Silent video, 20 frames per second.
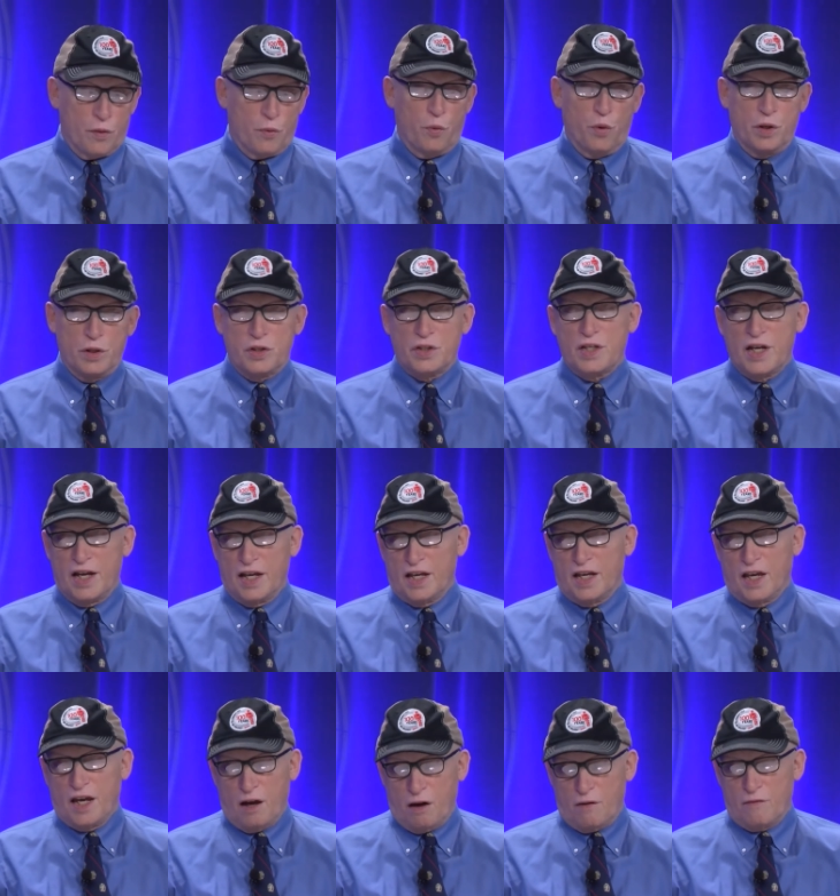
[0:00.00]
ones taking
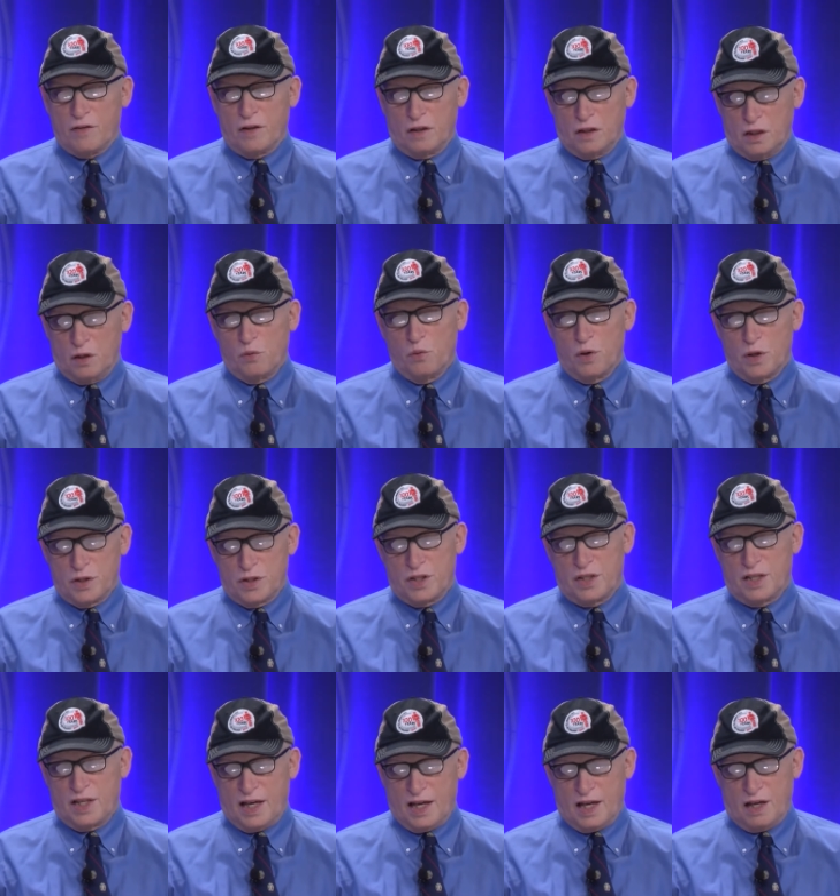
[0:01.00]
care of the little ones in
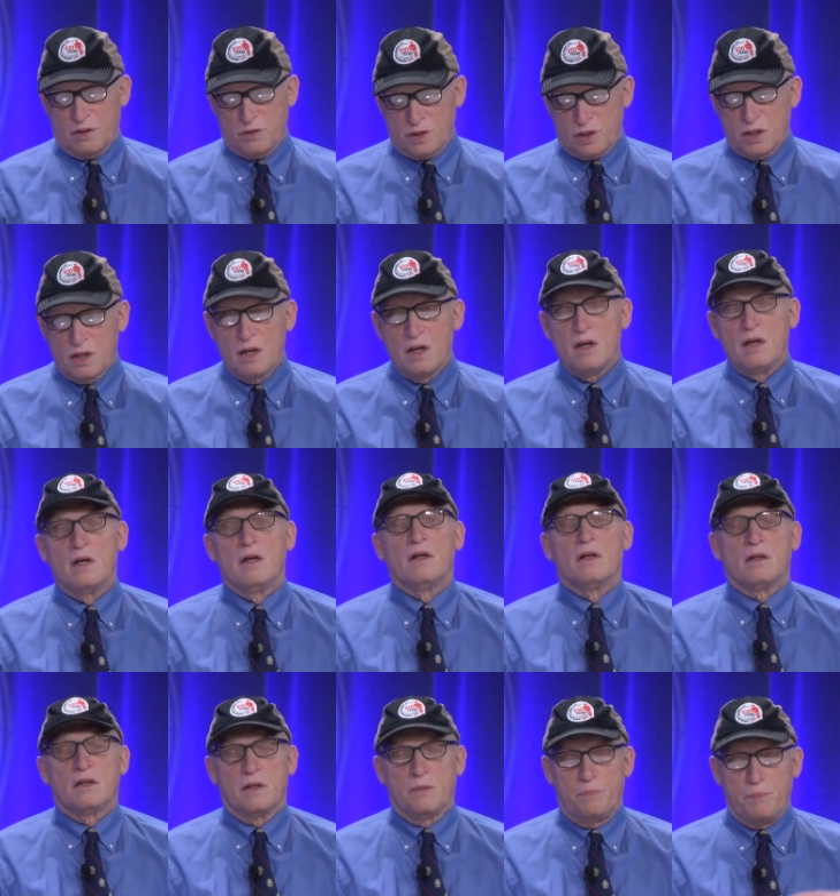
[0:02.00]
the house
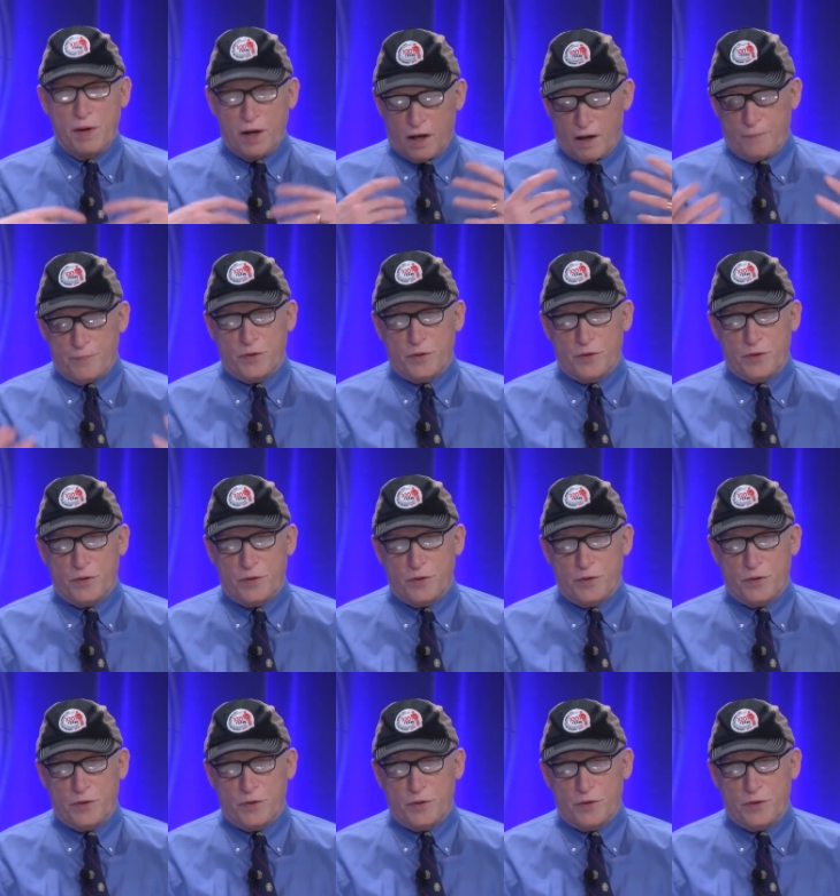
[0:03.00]
to pick up